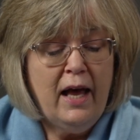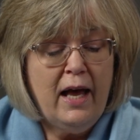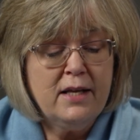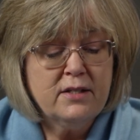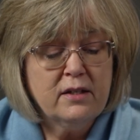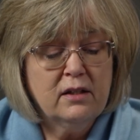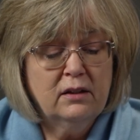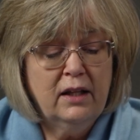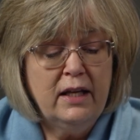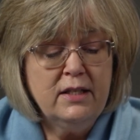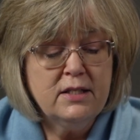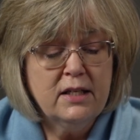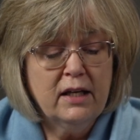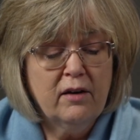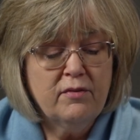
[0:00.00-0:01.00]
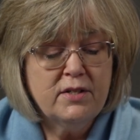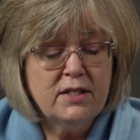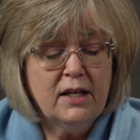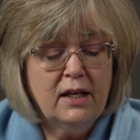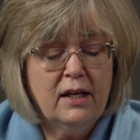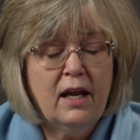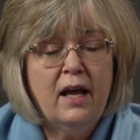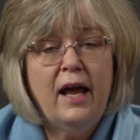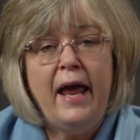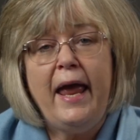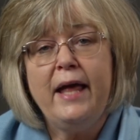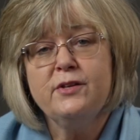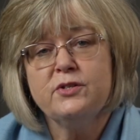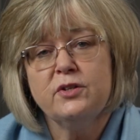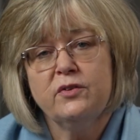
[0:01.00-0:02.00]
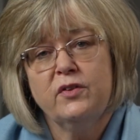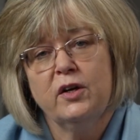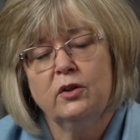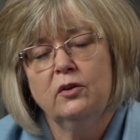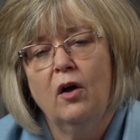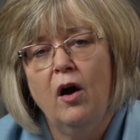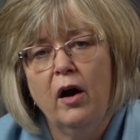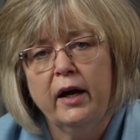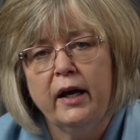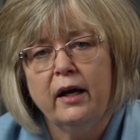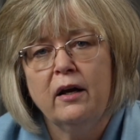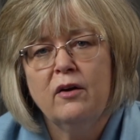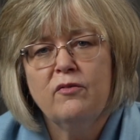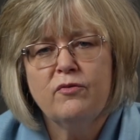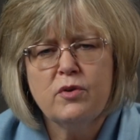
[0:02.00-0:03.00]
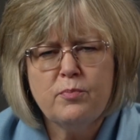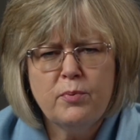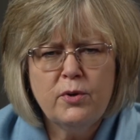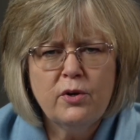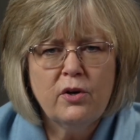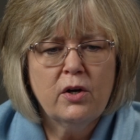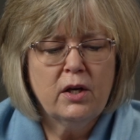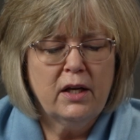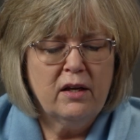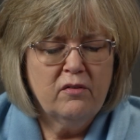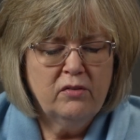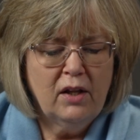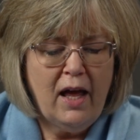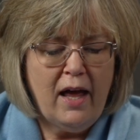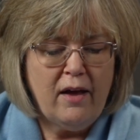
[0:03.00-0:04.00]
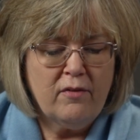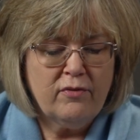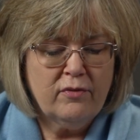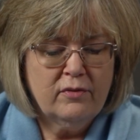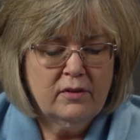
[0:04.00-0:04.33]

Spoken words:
as a cleansing of sin answered their longing for purity of life.